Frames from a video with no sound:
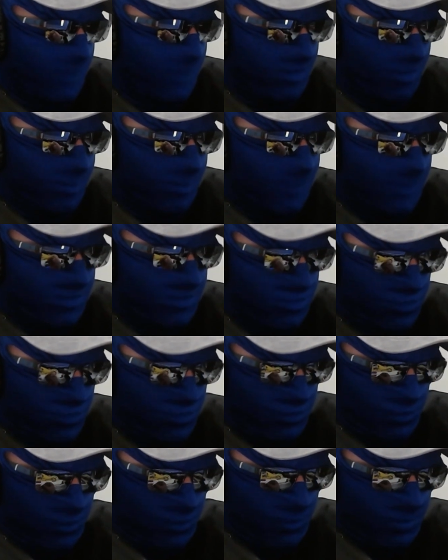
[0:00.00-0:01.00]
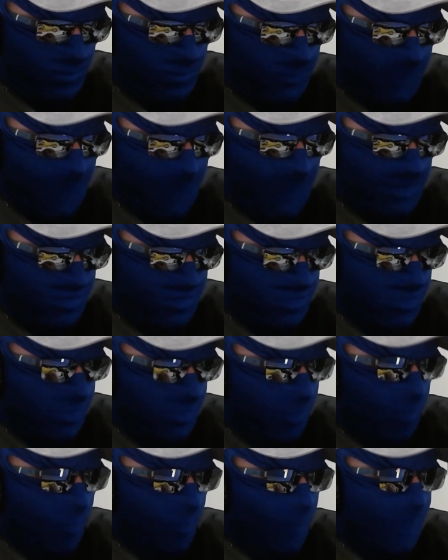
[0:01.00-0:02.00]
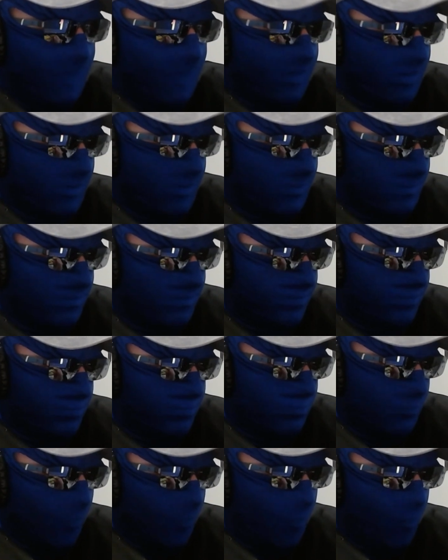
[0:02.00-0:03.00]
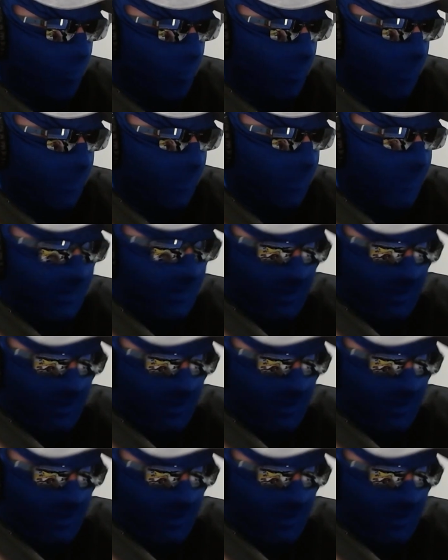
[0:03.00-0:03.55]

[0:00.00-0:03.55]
They're meant to last a while more